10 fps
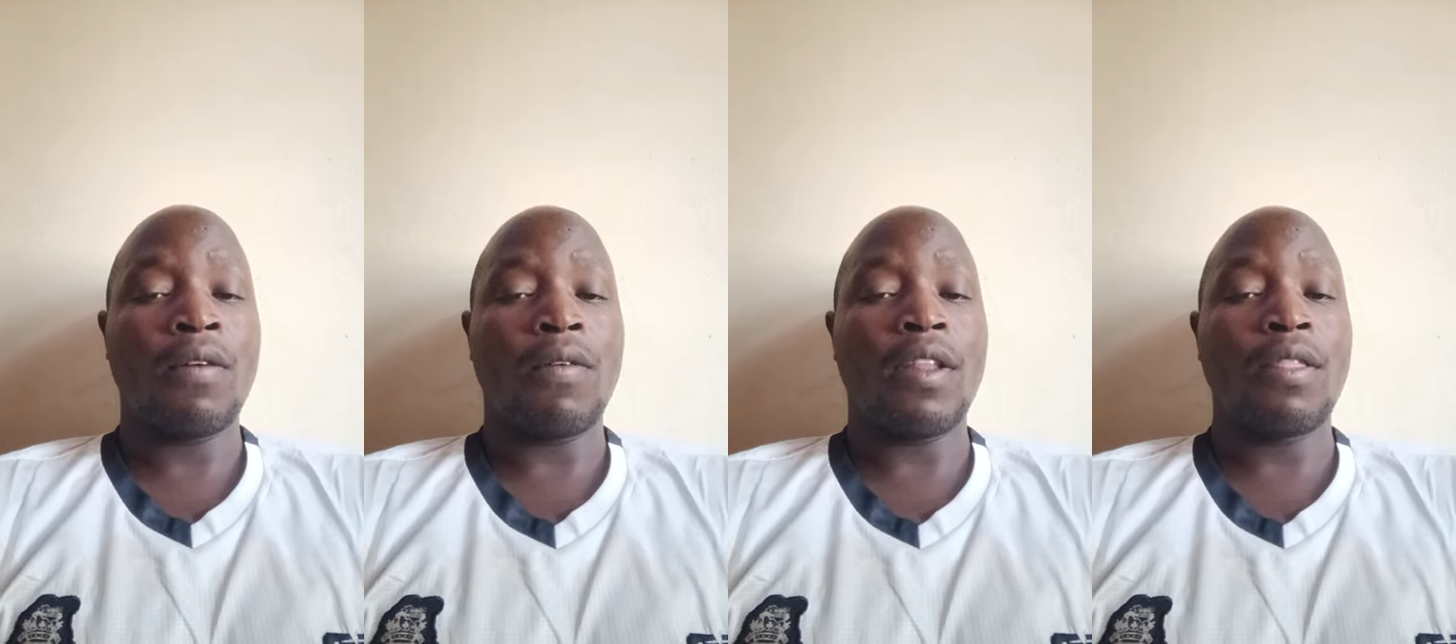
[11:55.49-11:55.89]

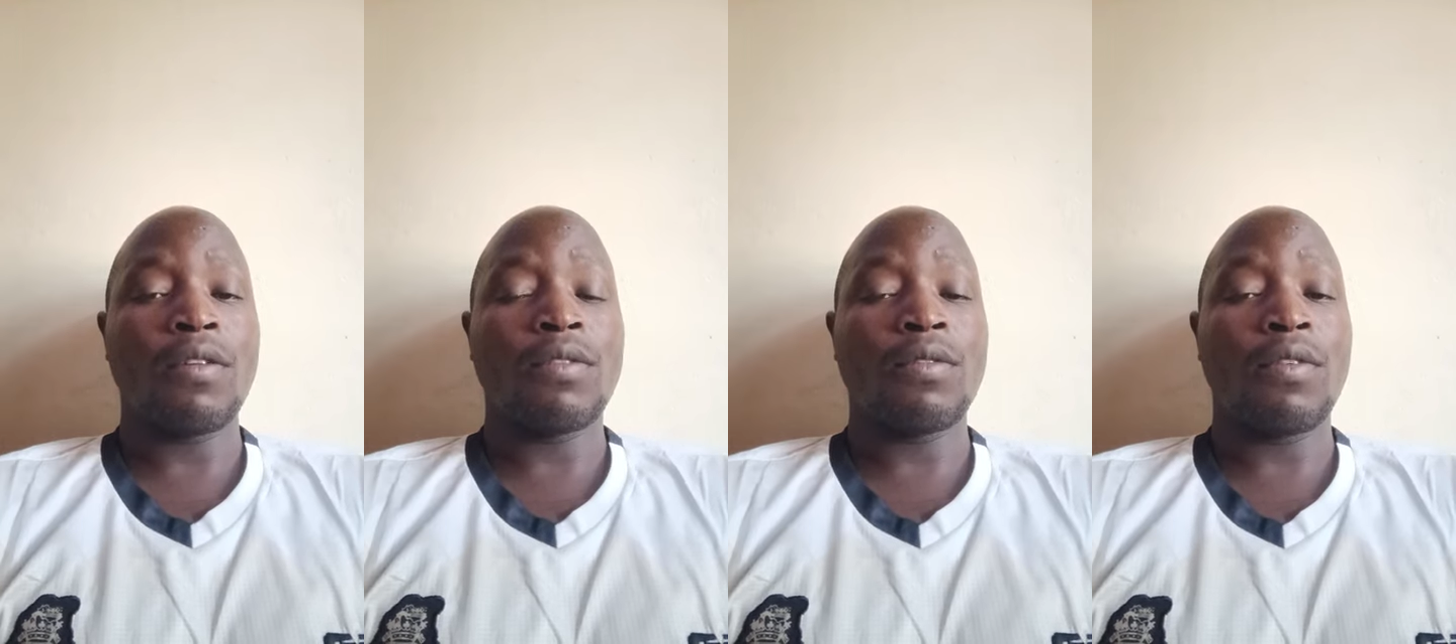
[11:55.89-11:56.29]
while
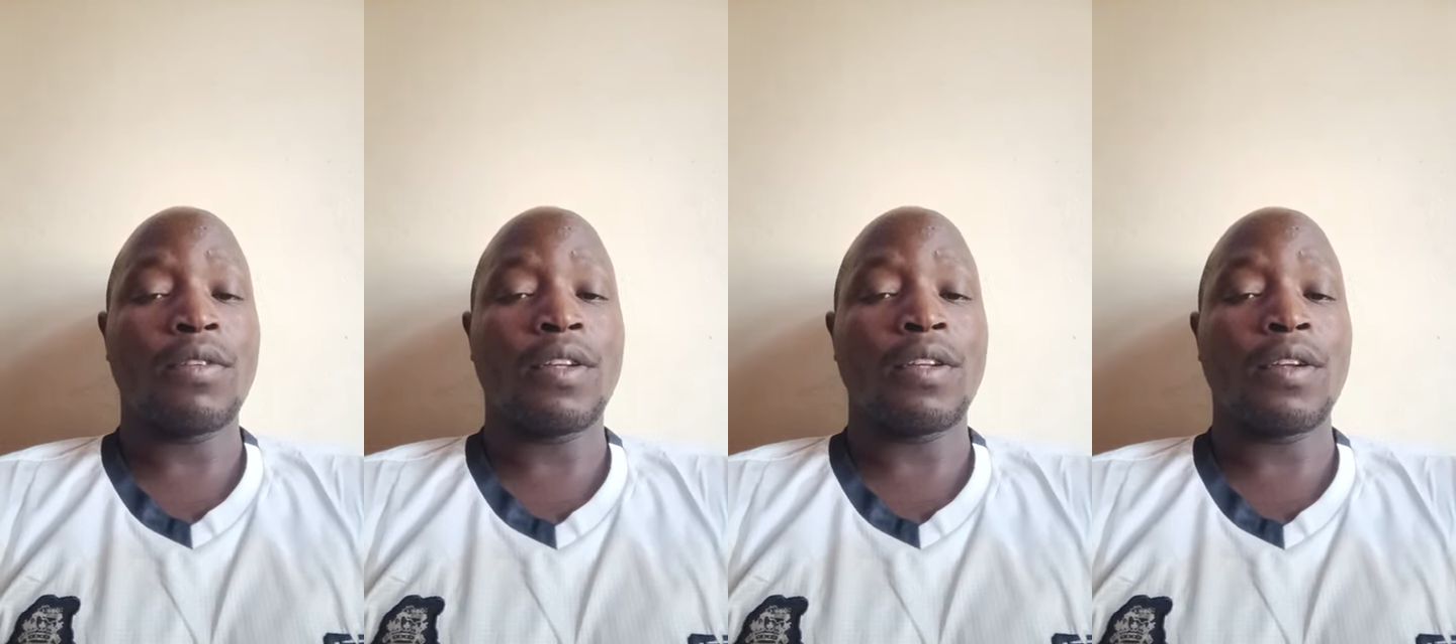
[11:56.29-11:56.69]
those who go
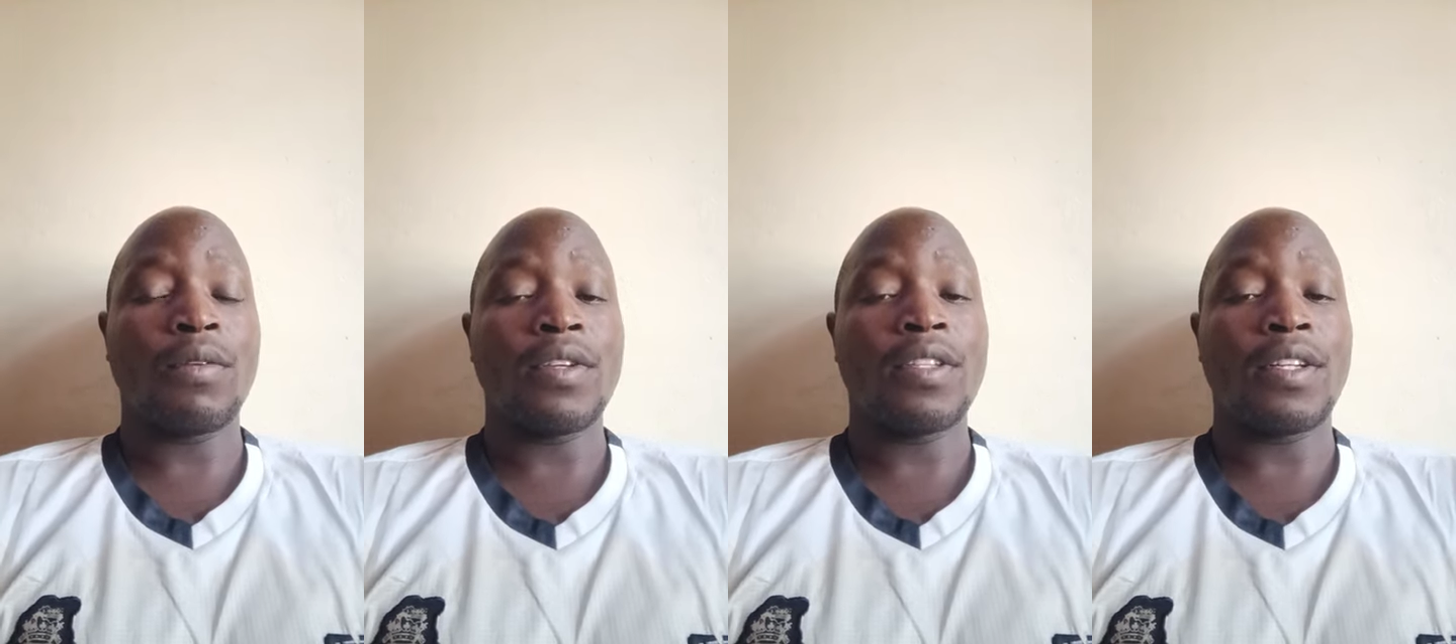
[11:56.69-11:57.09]
to a
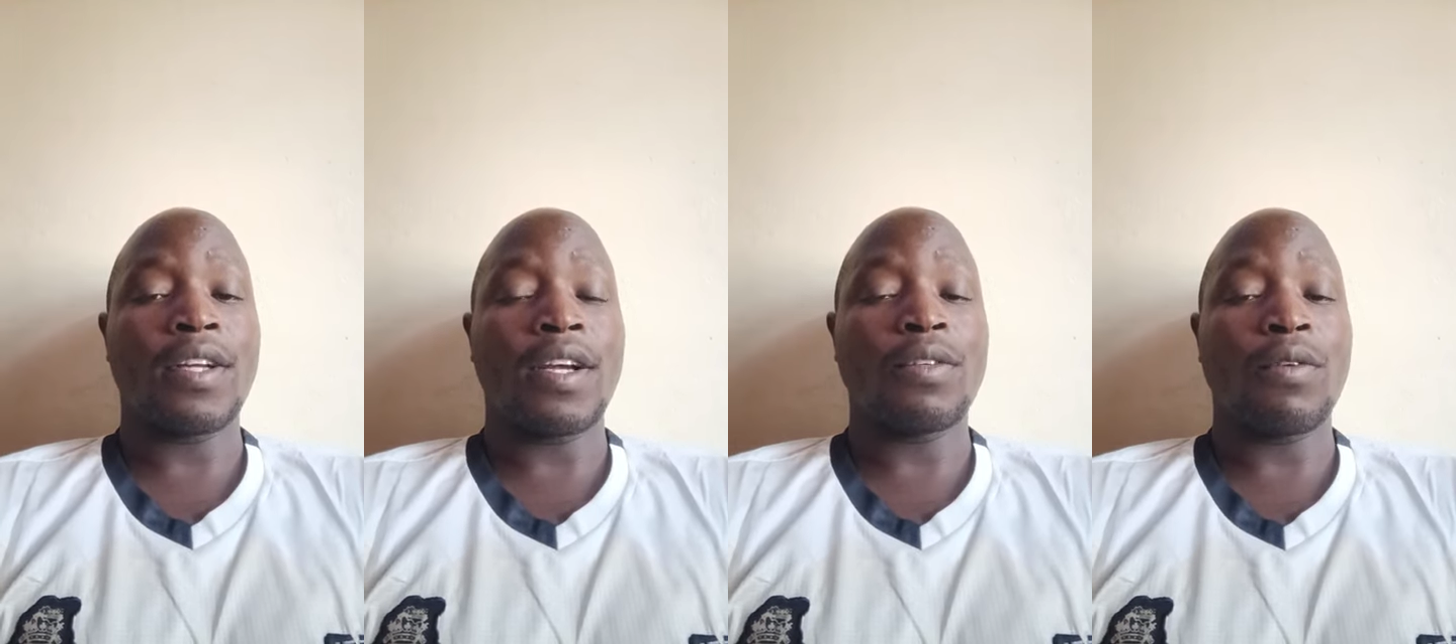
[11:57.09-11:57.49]
Western
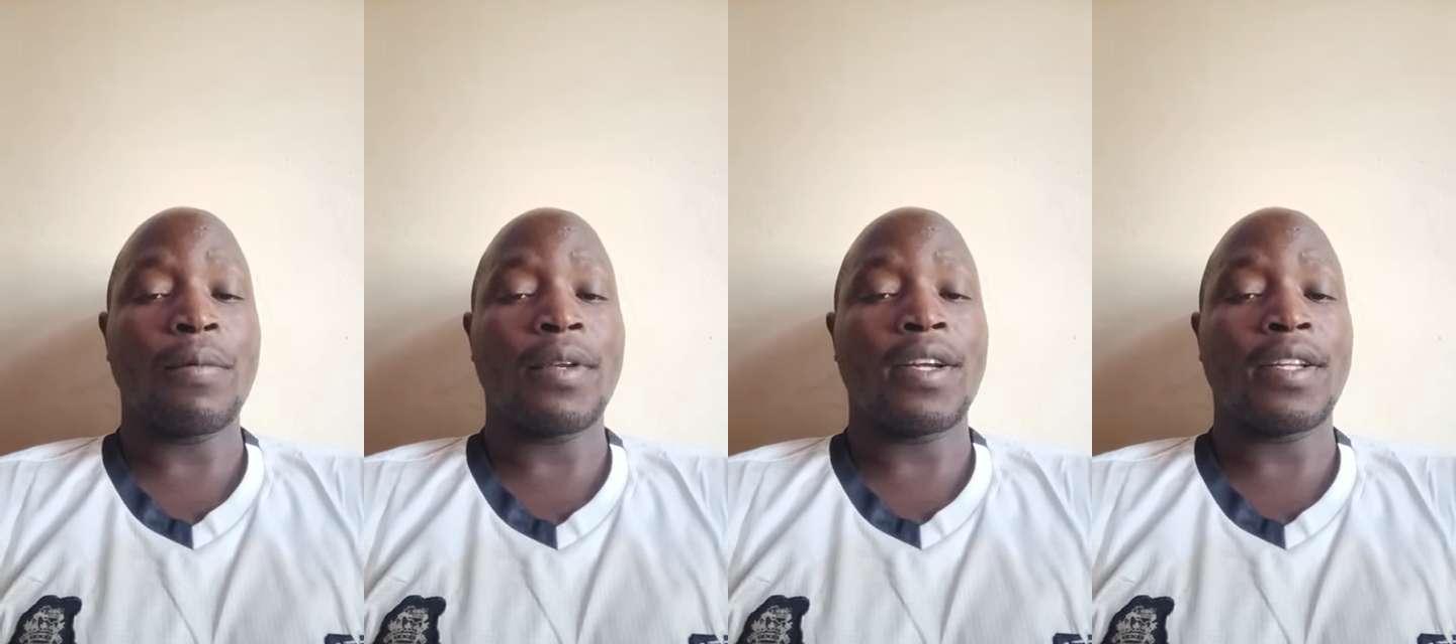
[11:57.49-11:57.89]
culture or
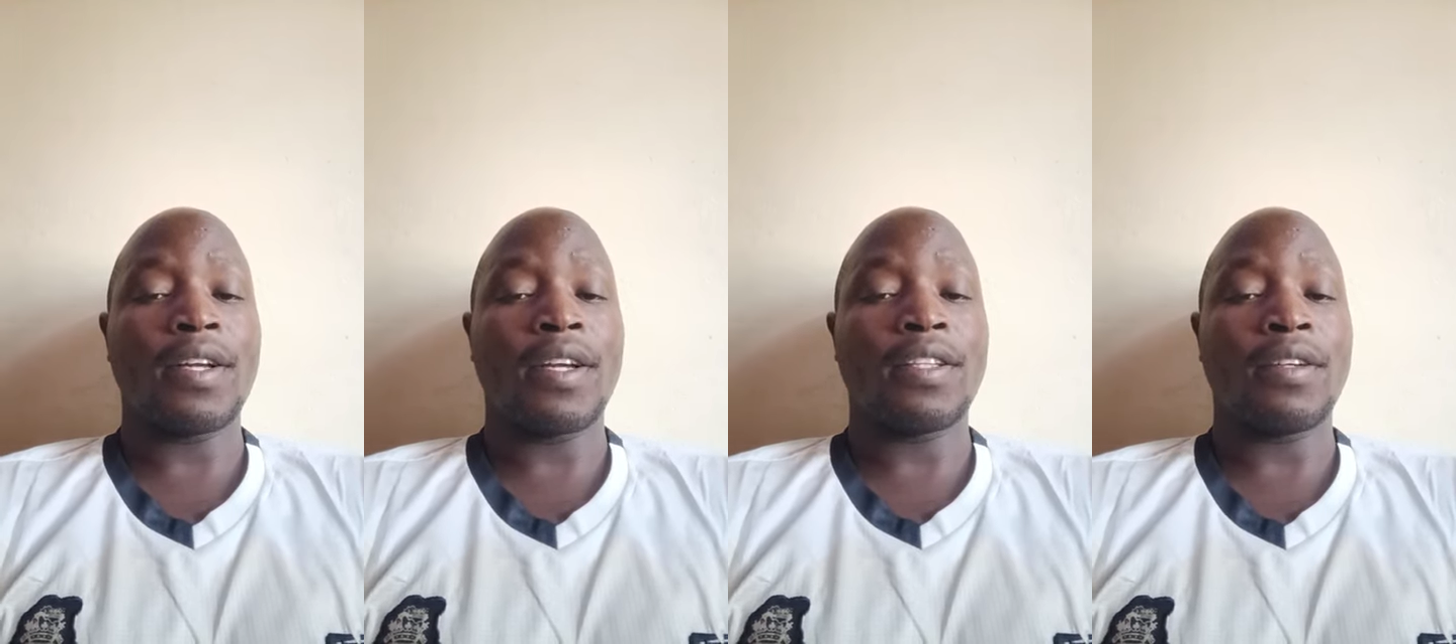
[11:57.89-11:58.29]
American
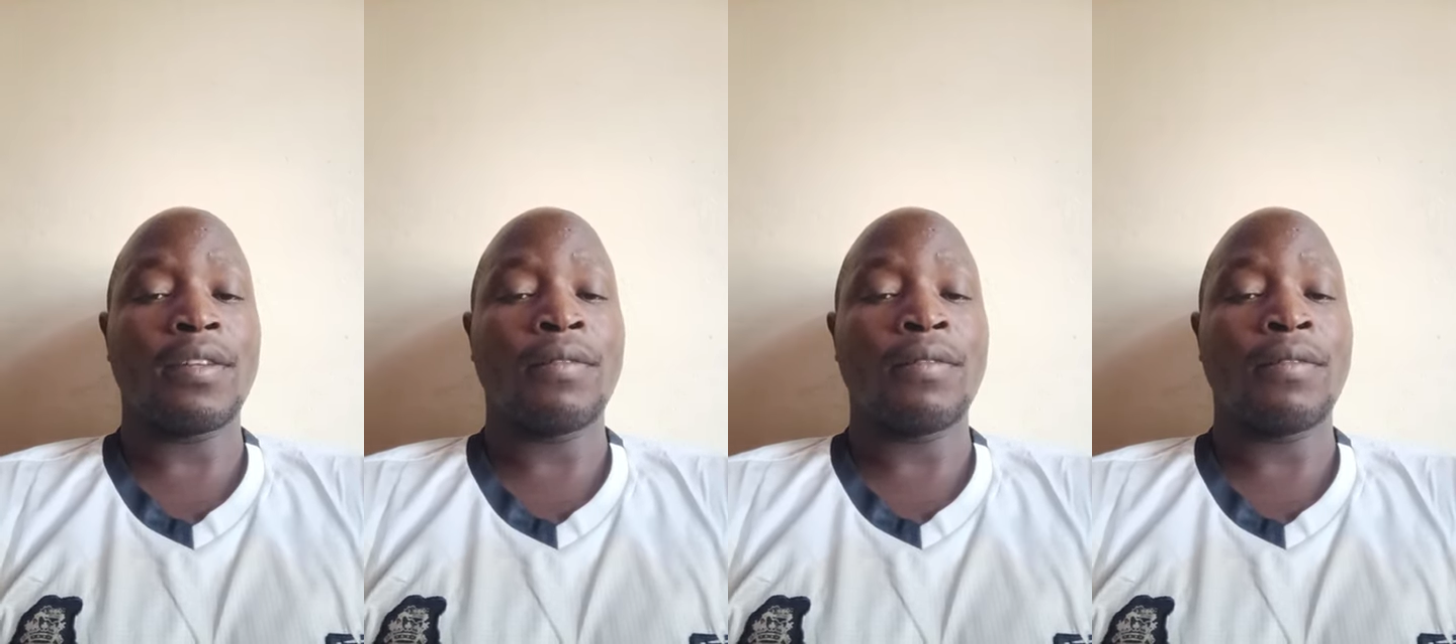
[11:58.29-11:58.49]
culture,